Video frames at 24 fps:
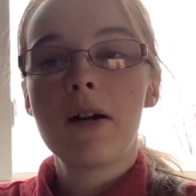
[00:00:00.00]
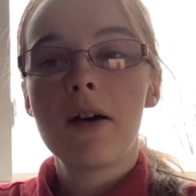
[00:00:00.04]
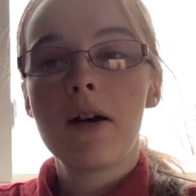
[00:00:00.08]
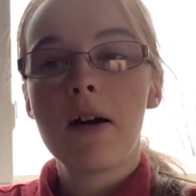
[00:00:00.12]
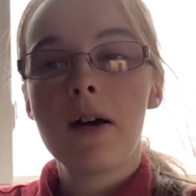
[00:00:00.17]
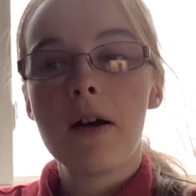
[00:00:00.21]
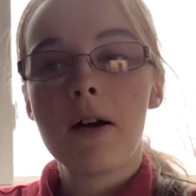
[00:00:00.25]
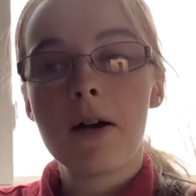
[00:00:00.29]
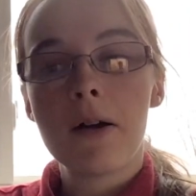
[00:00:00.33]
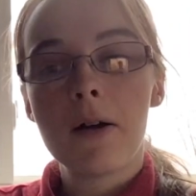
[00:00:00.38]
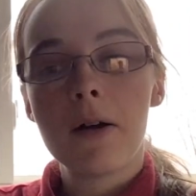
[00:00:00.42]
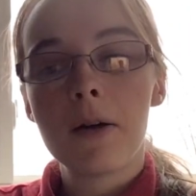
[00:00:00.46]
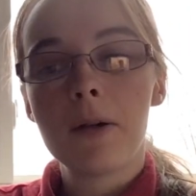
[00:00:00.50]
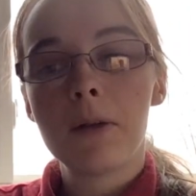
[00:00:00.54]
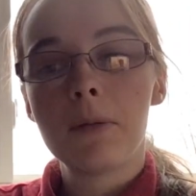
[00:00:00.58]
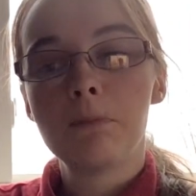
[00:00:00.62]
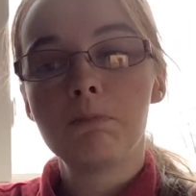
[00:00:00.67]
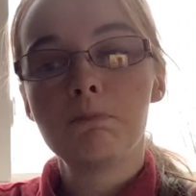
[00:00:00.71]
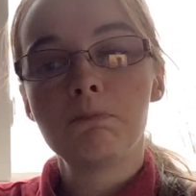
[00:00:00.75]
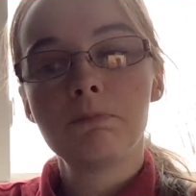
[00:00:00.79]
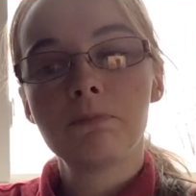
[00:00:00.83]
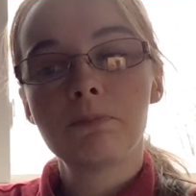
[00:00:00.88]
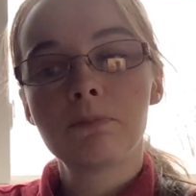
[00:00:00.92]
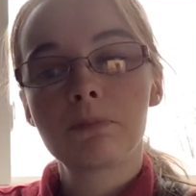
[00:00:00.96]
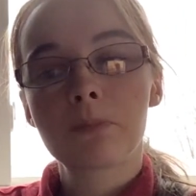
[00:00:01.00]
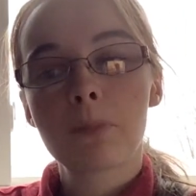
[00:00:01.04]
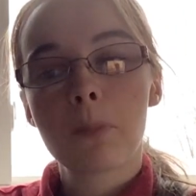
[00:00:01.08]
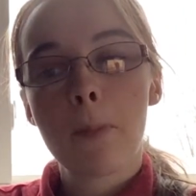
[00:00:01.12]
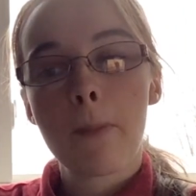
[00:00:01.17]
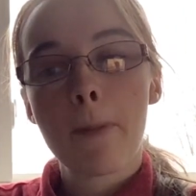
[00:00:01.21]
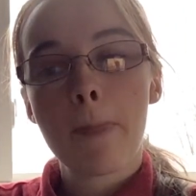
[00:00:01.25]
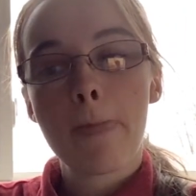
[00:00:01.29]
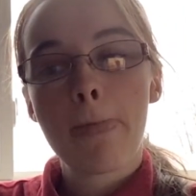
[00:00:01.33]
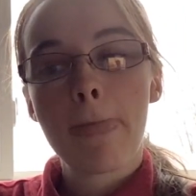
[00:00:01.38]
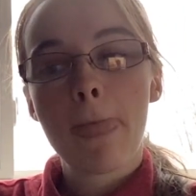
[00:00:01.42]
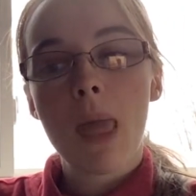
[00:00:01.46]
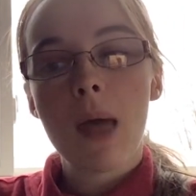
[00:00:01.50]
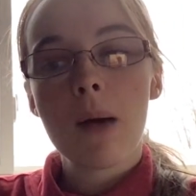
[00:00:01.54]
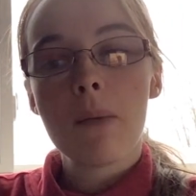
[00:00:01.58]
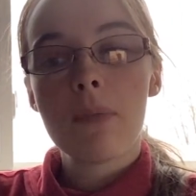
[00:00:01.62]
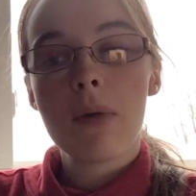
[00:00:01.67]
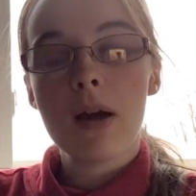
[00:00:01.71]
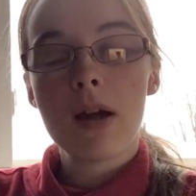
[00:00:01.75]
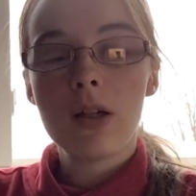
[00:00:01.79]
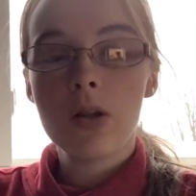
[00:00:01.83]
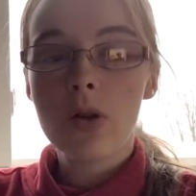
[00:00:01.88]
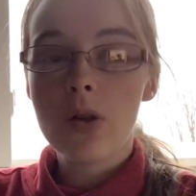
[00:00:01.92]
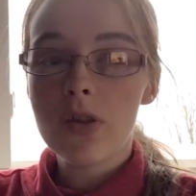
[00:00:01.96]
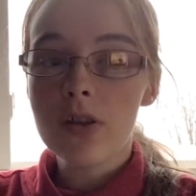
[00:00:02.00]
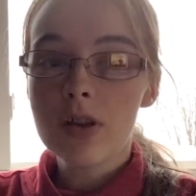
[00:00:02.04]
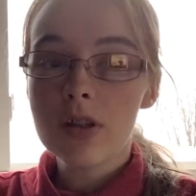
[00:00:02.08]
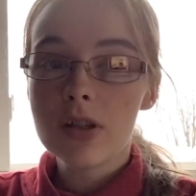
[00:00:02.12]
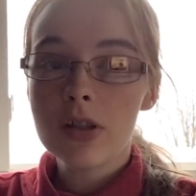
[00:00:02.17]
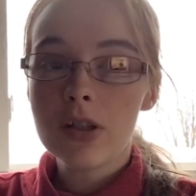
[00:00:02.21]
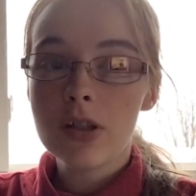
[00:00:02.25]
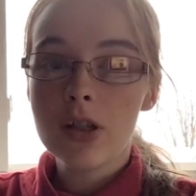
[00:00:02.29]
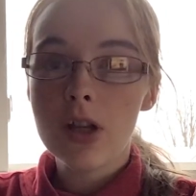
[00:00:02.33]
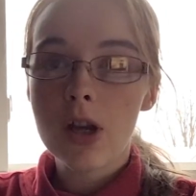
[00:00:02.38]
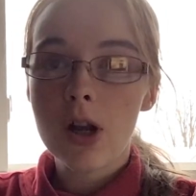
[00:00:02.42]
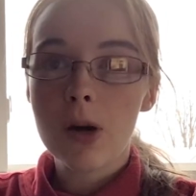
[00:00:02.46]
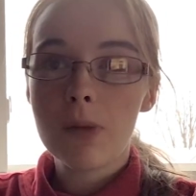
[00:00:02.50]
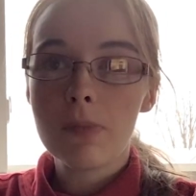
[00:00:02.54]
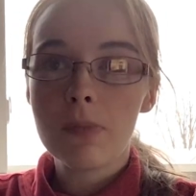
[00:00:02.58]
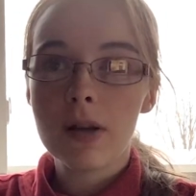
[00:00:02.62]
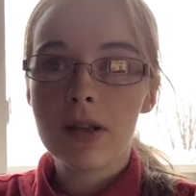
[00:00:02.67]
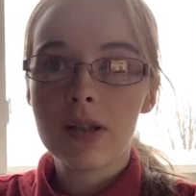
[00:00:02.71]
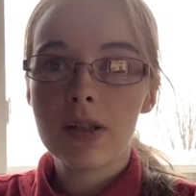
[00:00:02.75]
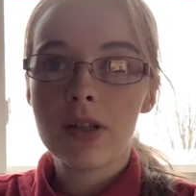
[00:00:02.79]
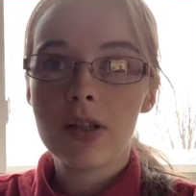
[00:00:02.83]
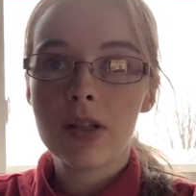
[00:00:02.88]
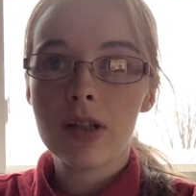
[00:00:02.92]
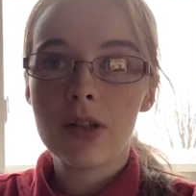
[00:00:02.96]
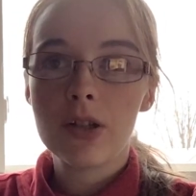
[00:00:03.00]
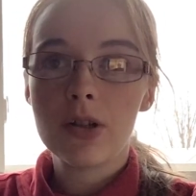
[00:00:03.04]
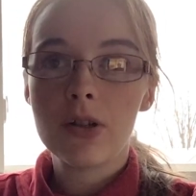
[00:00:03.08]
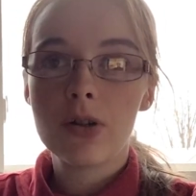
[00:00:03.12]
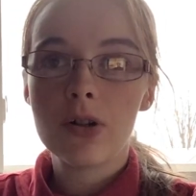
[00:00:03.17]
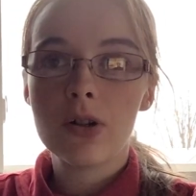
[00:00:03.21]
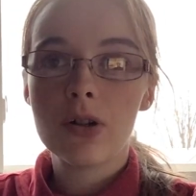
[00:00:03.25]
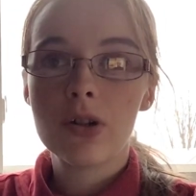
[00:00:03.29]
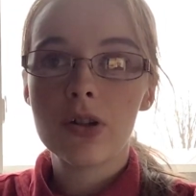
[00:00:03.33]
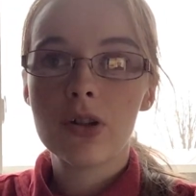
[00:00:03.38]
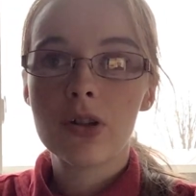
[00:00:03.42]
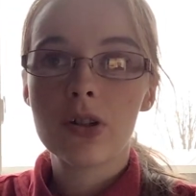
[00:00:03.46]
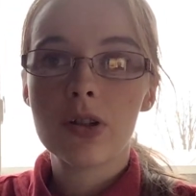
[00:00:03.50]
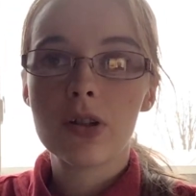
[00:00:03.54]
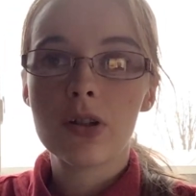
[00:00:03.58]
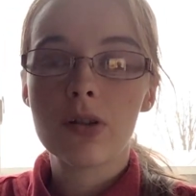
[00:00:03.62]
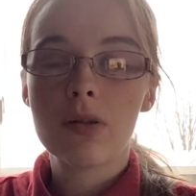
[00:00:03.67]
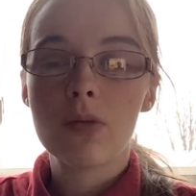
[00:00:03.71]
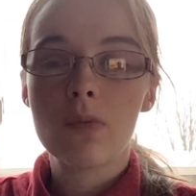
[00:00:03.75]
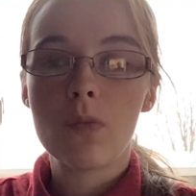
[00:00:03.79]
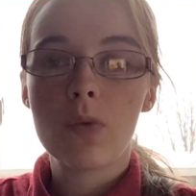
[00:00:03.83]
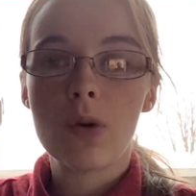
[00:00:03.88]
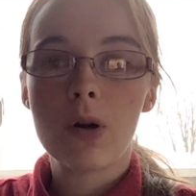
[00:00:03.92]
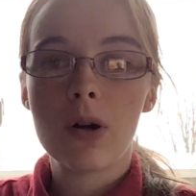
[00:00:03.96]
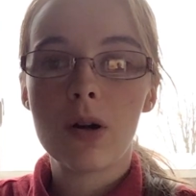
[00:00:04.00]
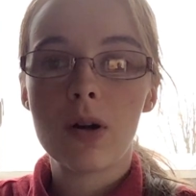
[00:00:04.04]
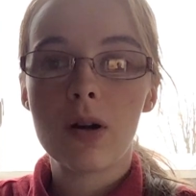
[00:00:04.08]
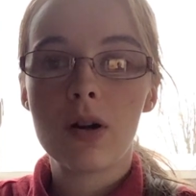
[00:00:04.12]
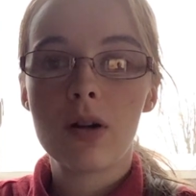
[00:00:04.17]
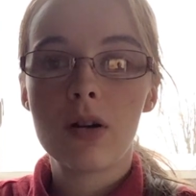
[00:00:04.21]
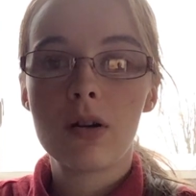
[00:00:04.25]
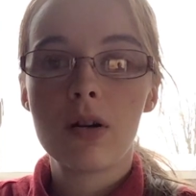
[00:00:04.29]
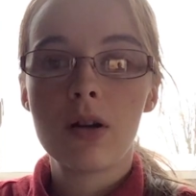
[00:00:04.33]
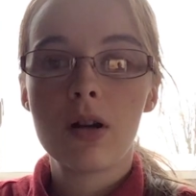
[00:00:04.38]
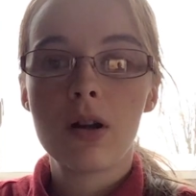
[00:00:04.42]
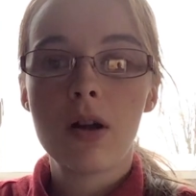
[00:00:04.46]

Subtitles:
I know this year my sisters were